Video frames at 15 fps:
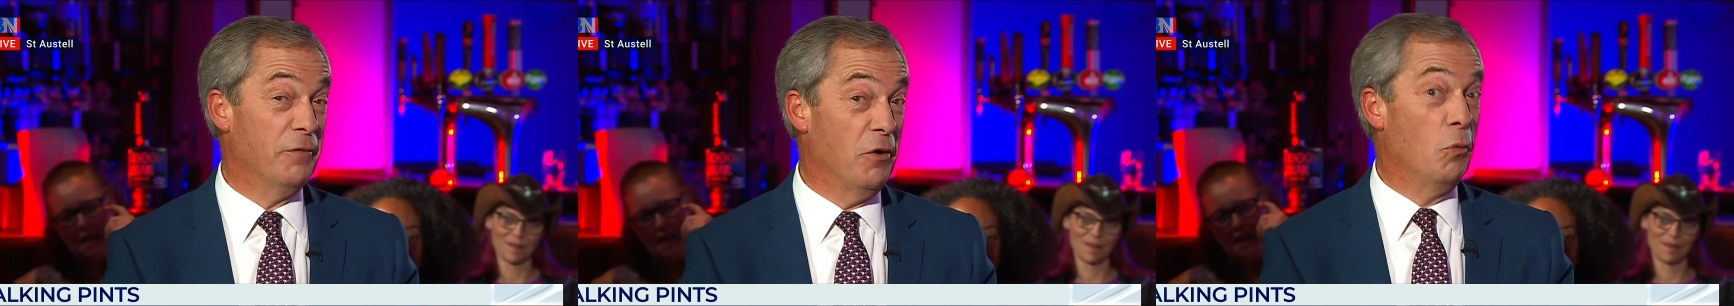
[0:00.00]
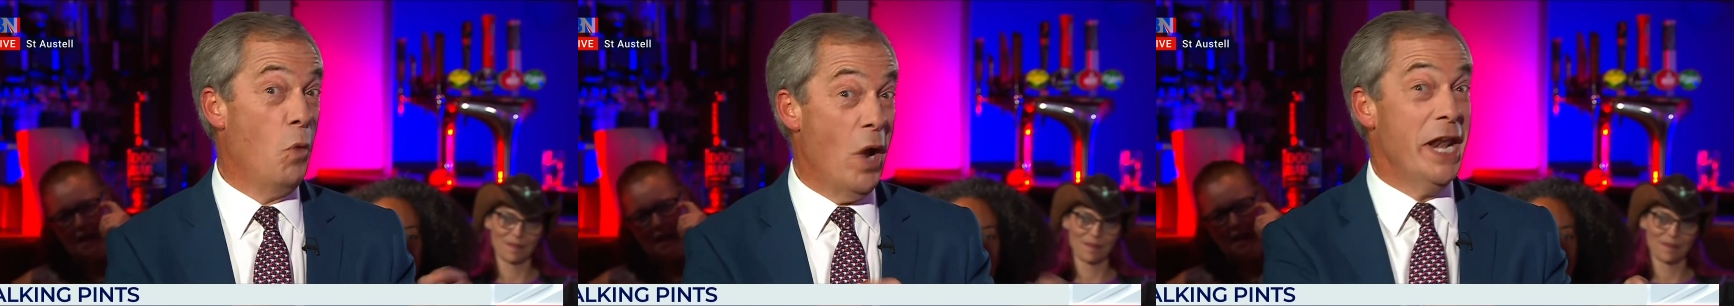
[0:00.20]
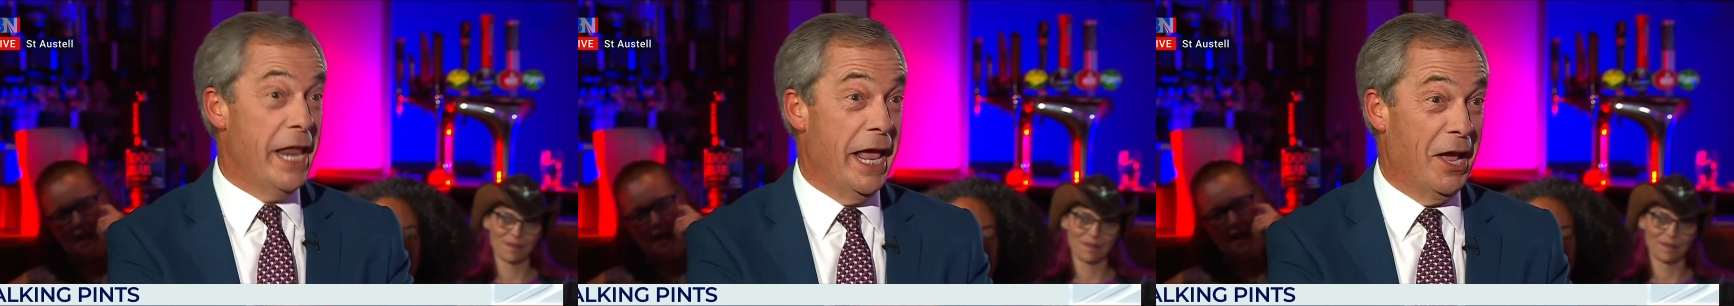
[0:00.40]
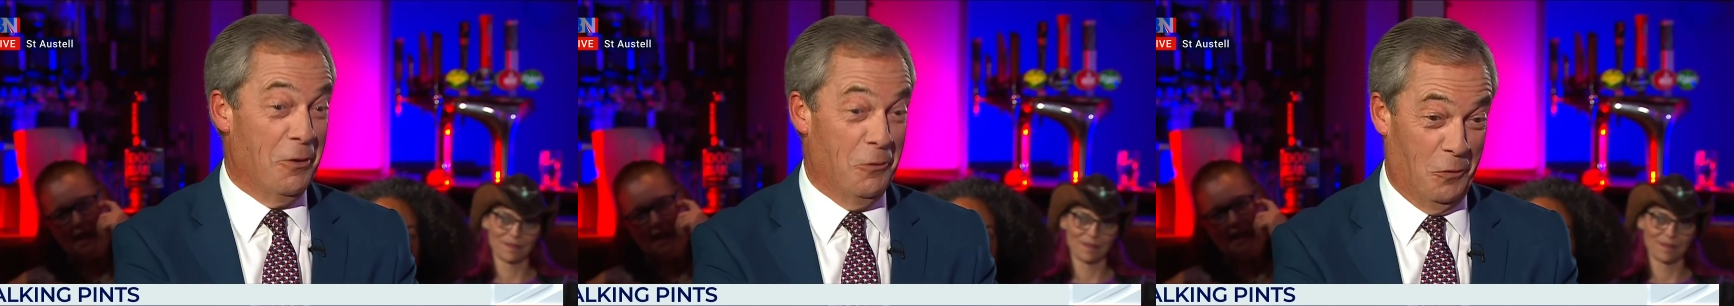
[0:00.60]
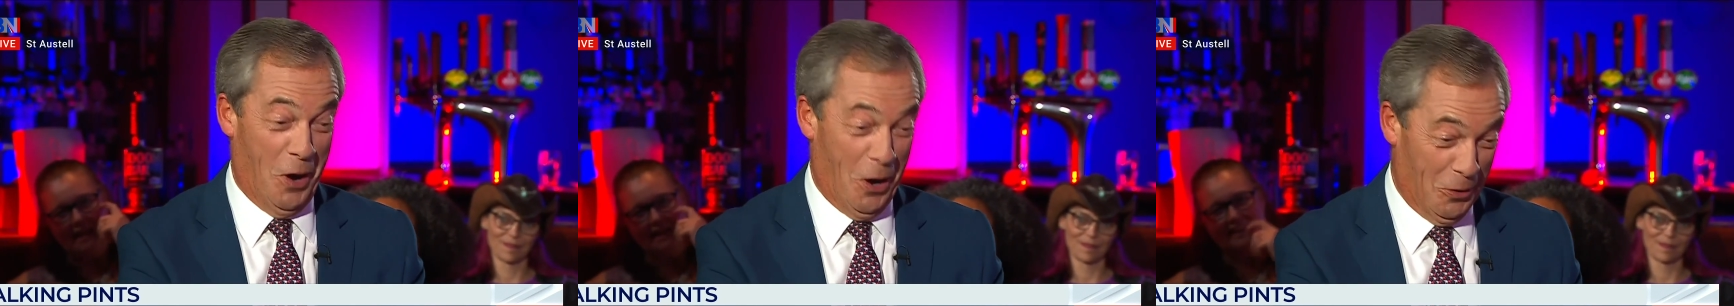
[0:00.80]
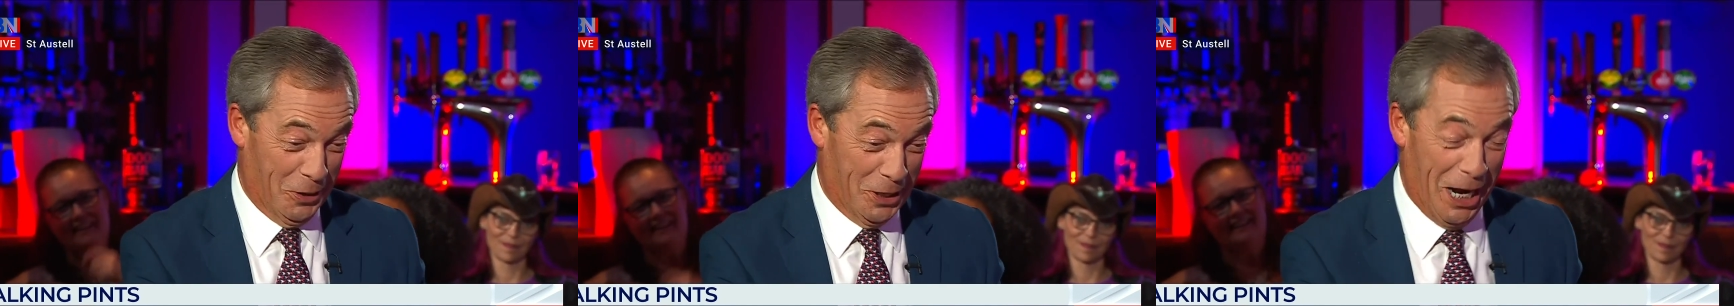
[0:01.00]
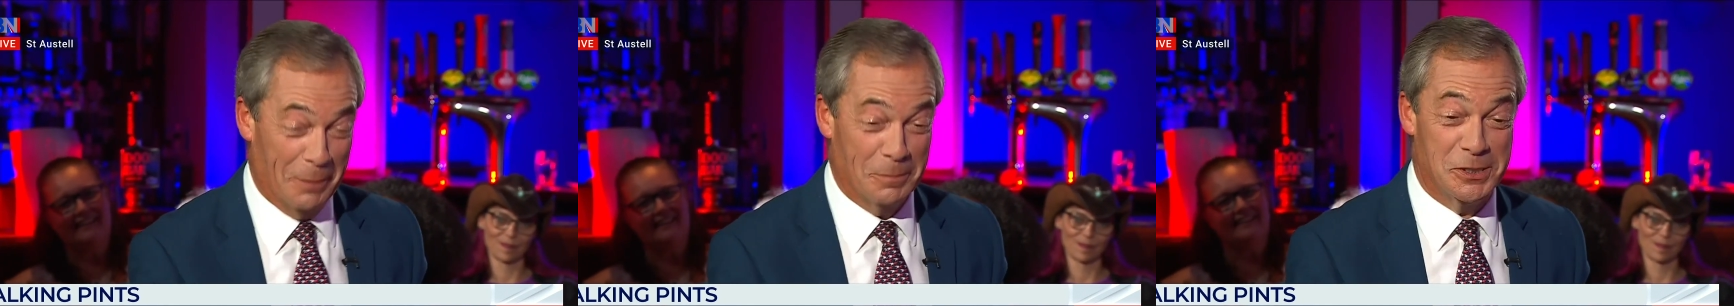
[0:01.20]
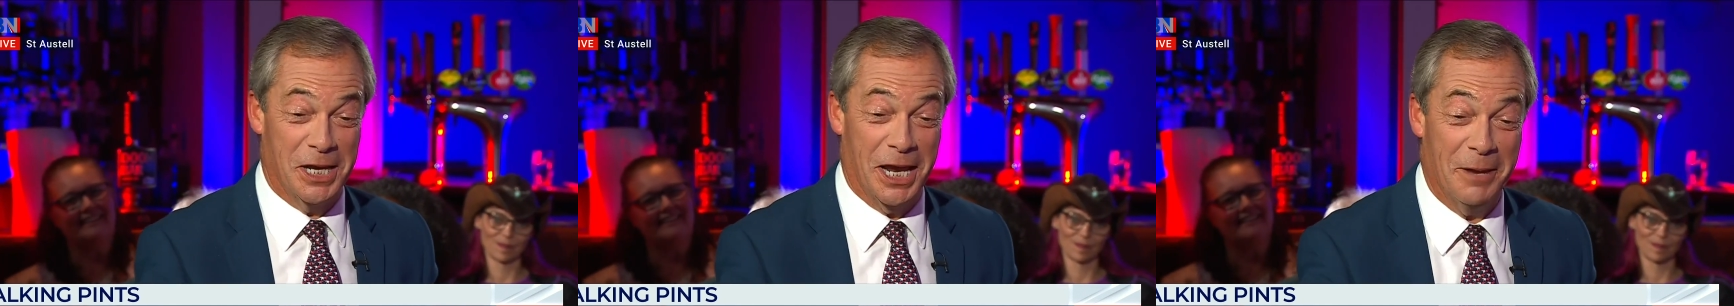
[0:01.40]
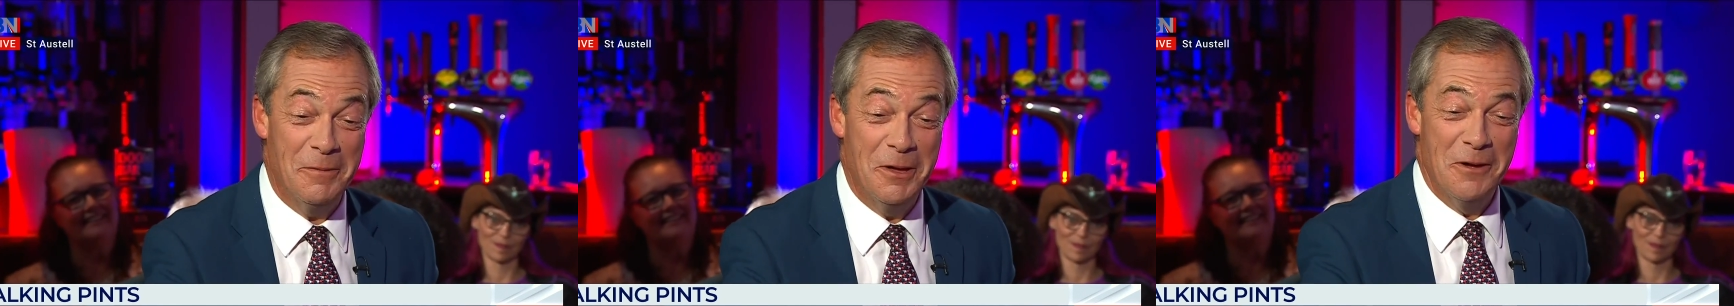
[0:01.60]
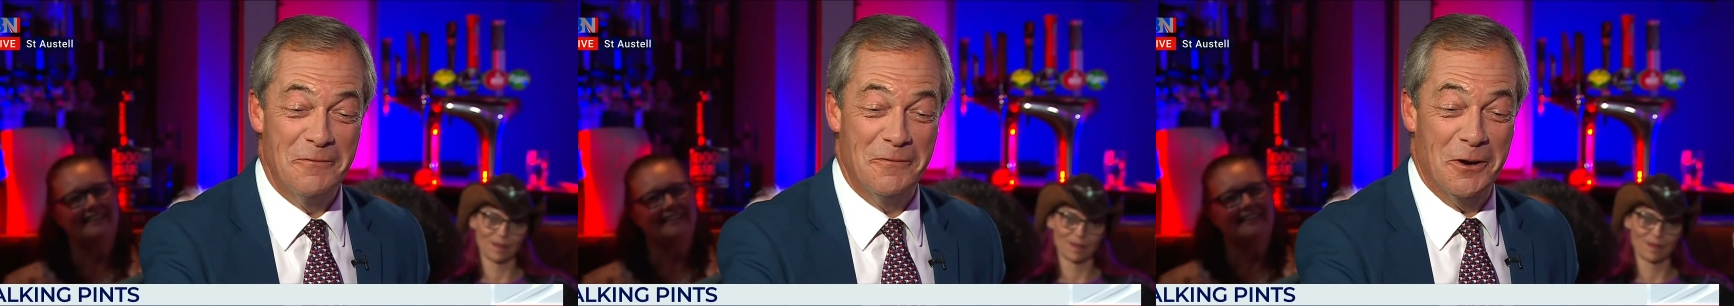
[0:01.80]
Speaker 1: of a winning World Cup team.
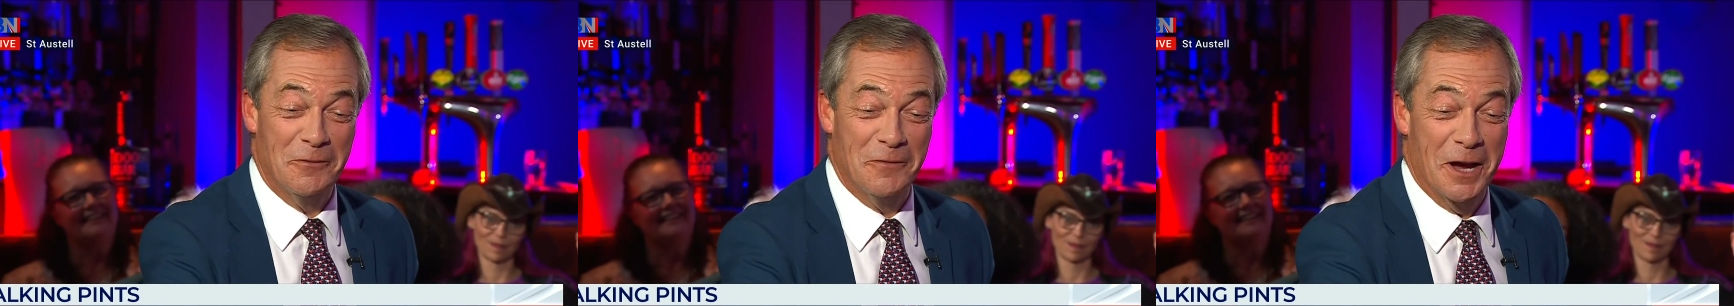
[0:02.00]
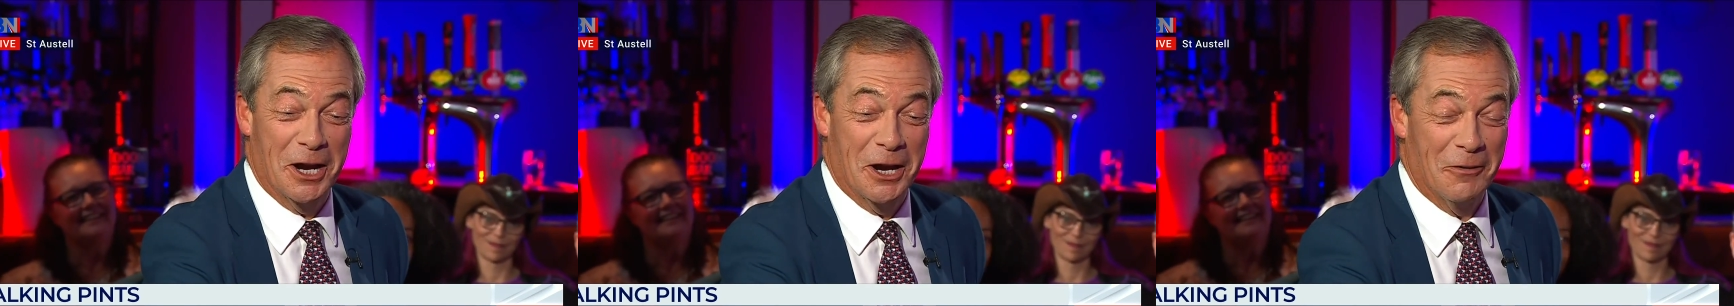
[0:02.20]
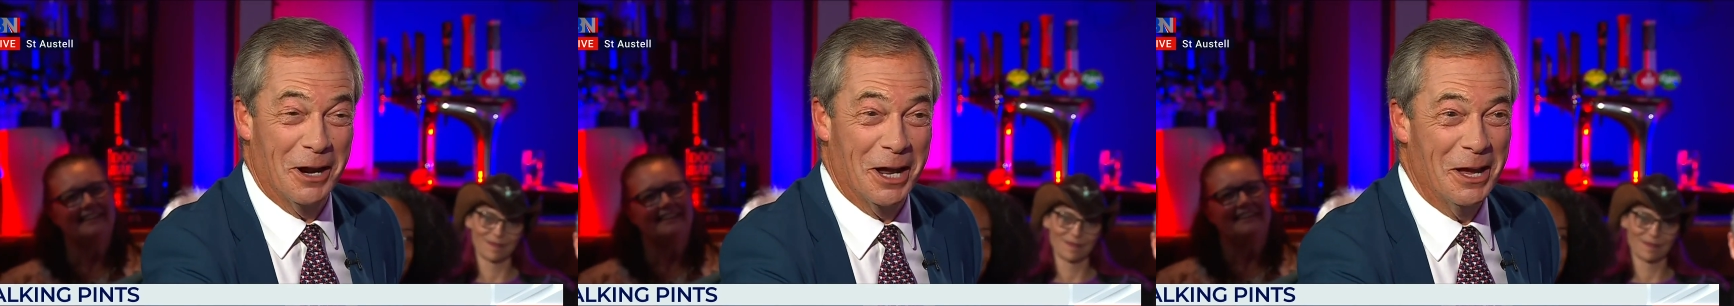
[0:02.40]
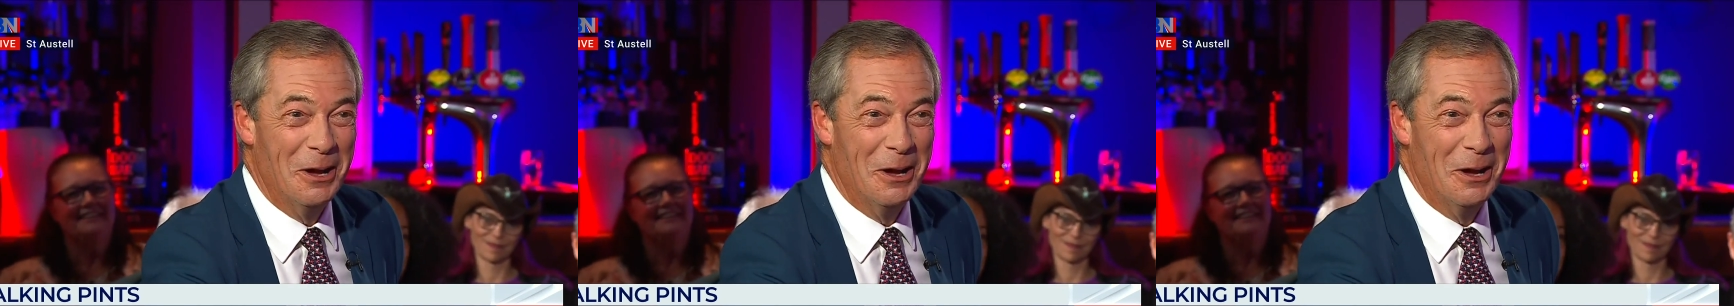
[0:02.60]
Phil Vickery,